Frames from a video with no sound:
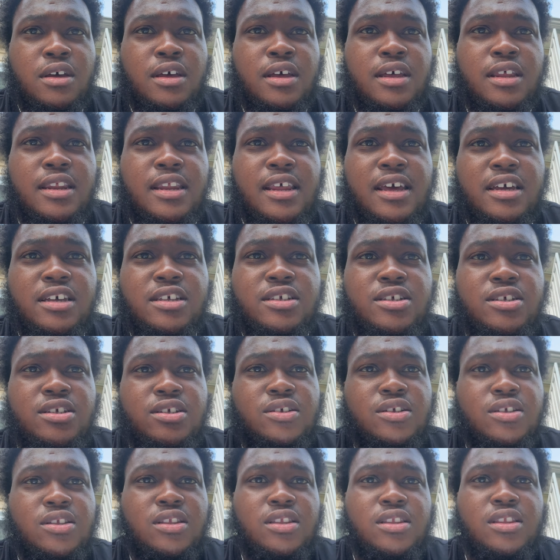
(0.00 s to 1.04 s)

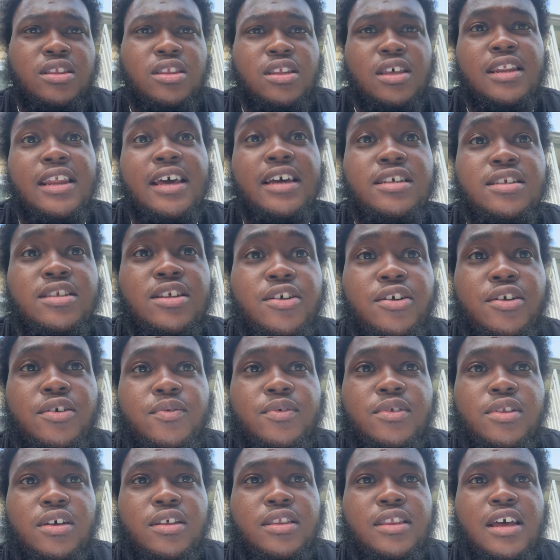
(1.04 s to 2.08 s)
Next, the next theory
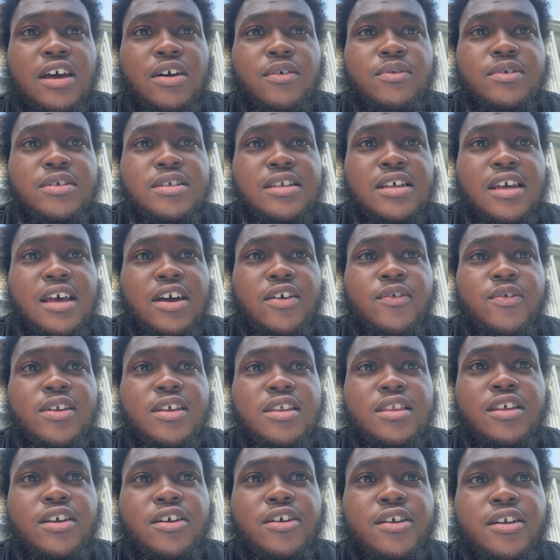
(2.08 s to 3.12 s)
we looked at was the equity
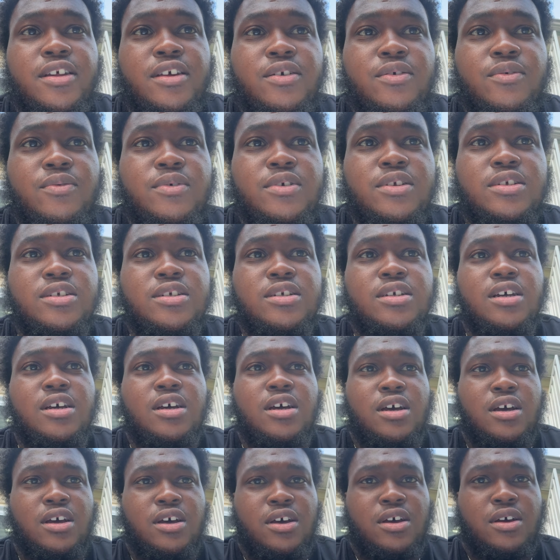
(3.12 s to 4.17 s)
theory, which
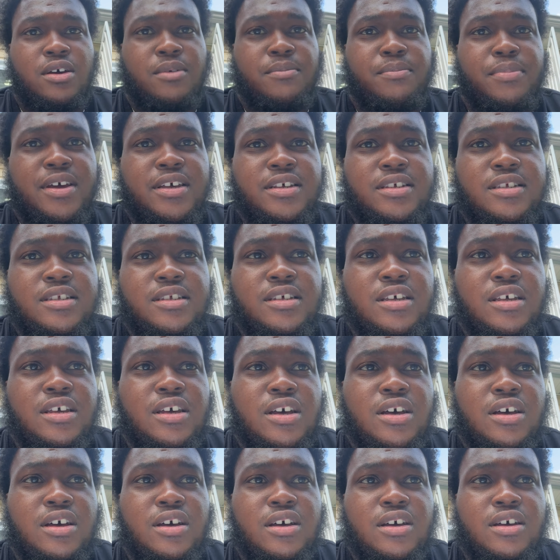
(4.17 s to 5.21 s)
basically
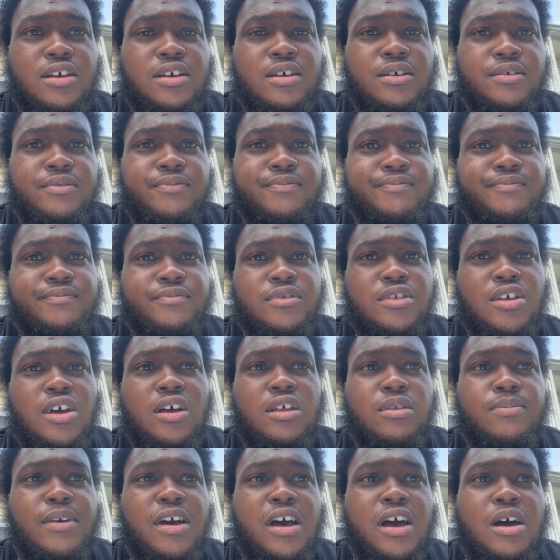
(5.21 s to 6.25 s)

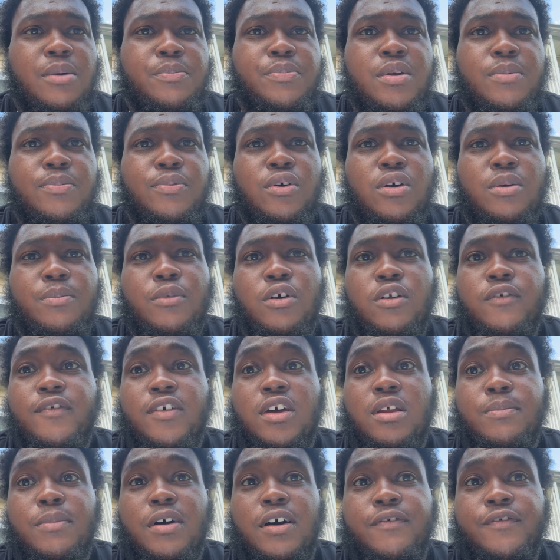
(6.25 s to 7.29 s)
talked about how people are
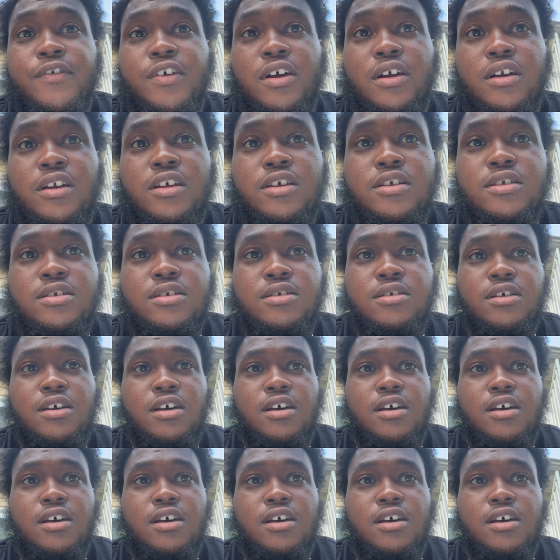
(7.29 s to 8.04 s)
motivated by fairness.